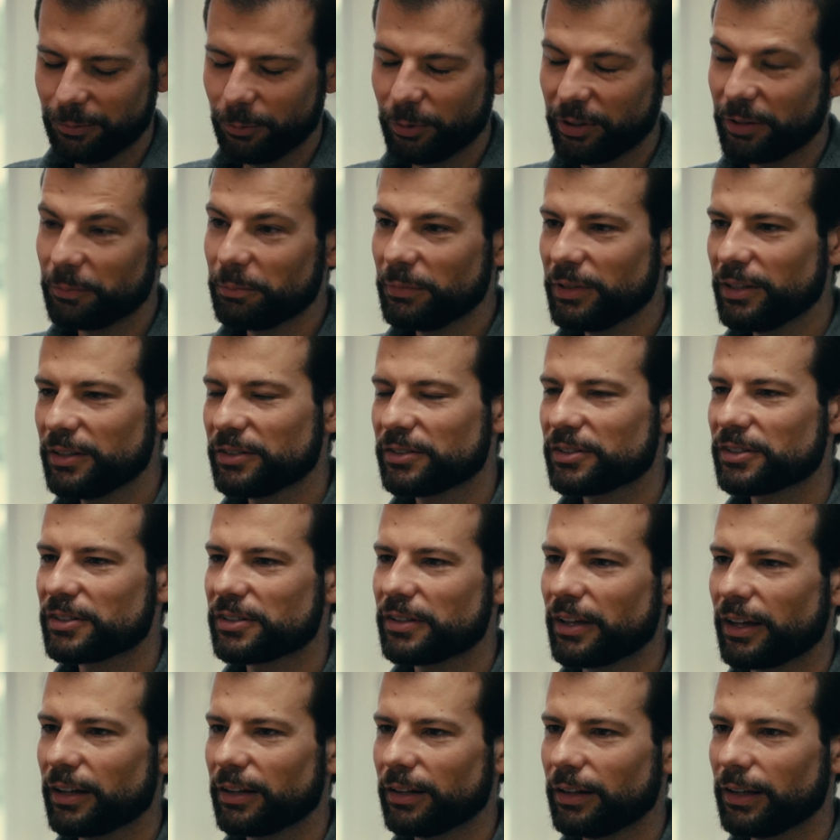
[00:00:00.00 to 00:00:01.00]
what it means is
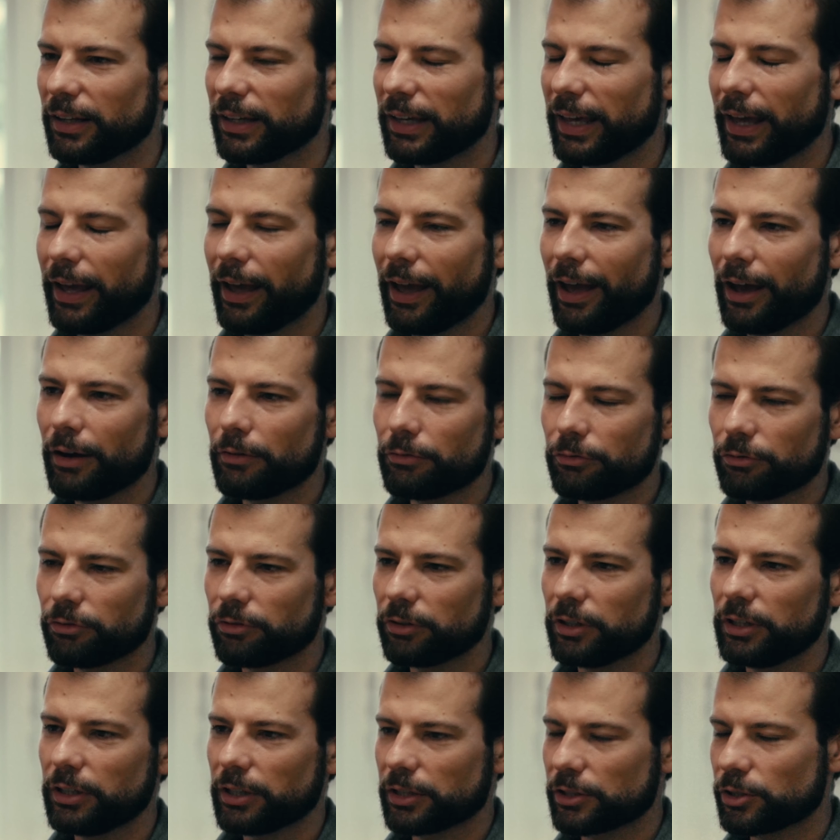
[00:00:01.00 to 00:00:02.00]
that like
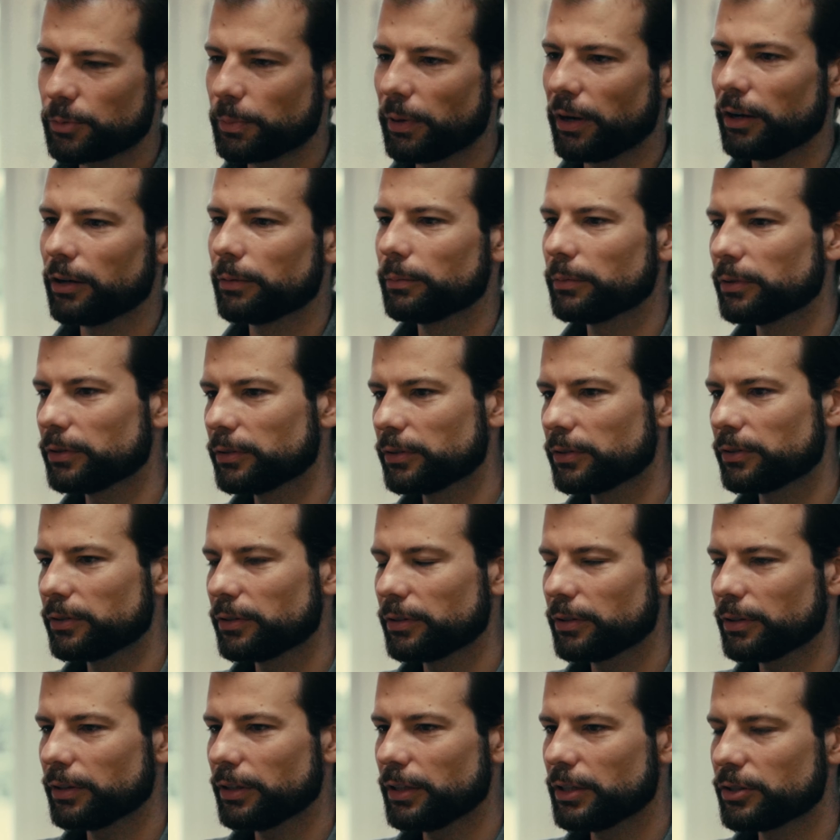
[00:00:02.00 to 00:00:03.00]
every
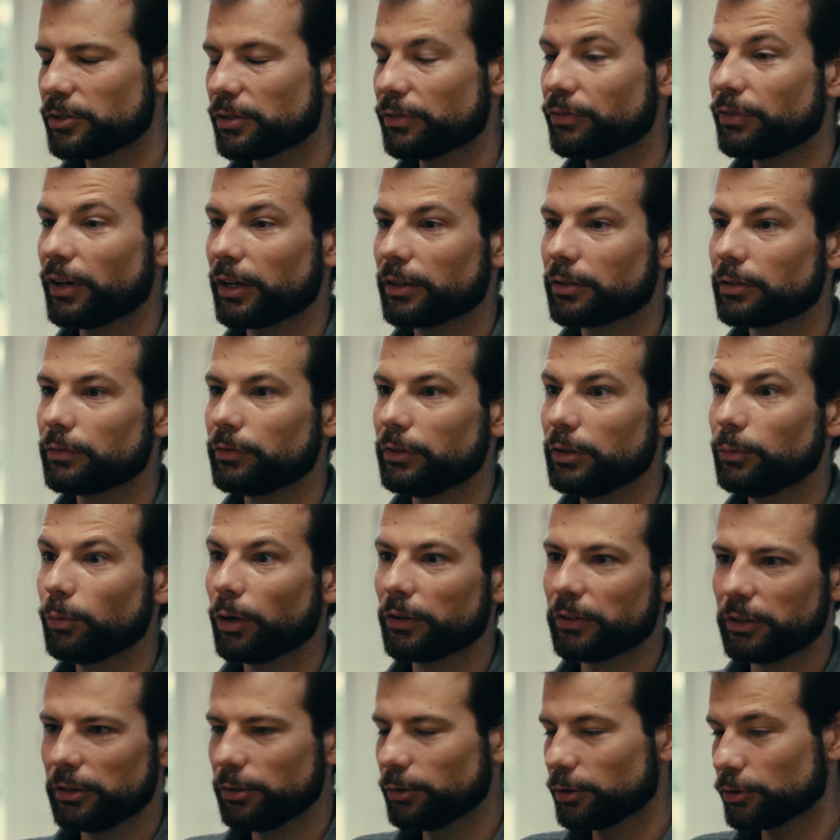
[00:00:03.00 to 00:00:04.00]
experiment is effectively
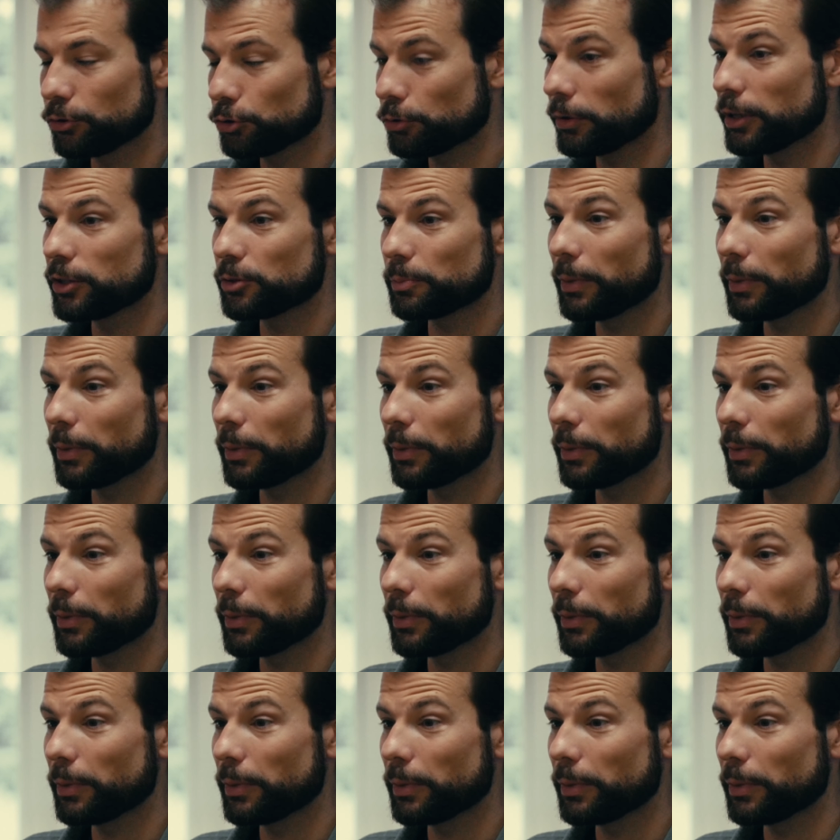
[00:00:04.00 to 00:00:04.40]
one that you can trace